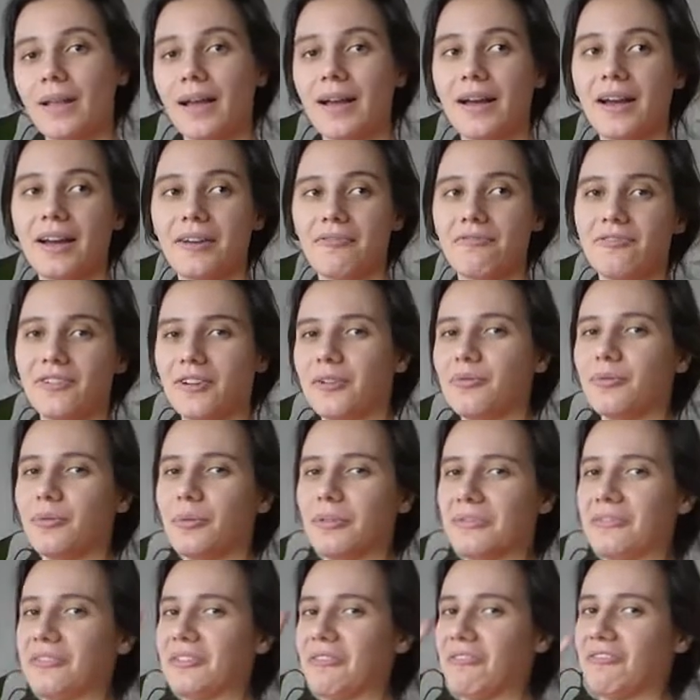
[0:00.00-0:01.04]
Have fun
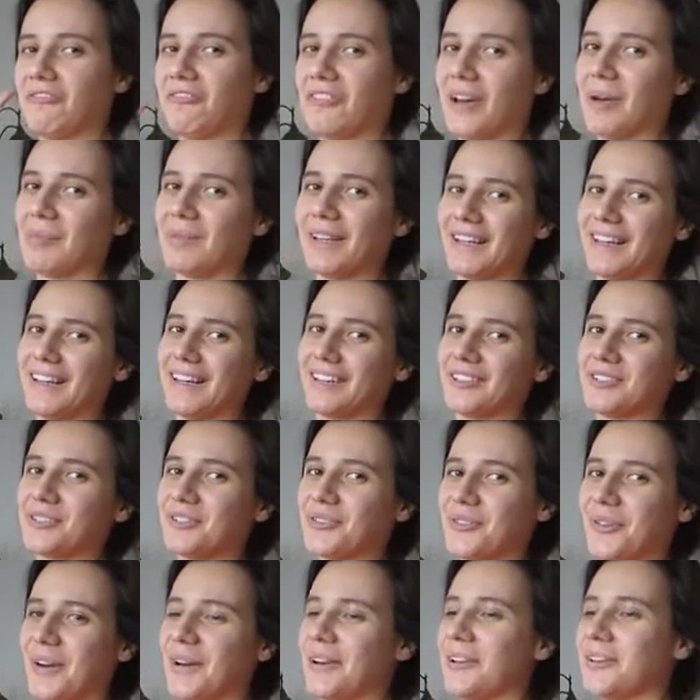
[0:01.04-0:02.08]
with the family and
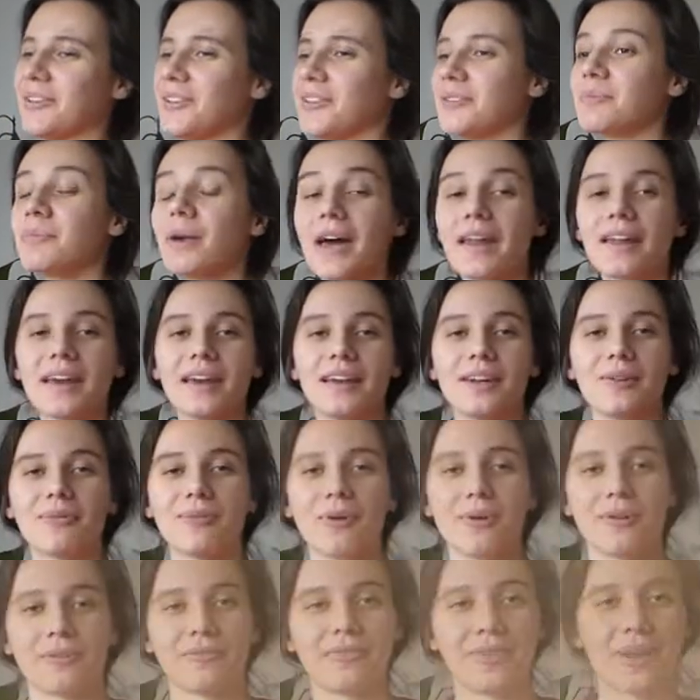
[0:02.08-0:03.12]
try not to matter
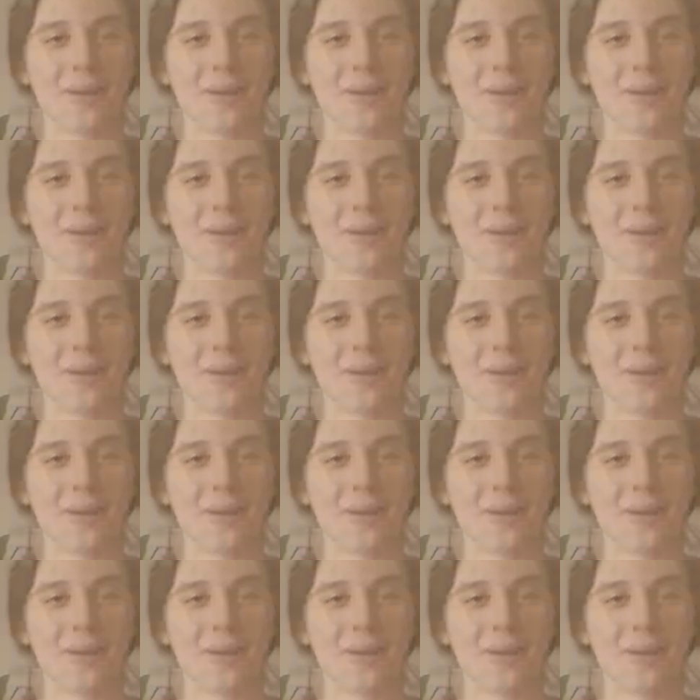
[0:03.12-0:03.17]
anyone of them.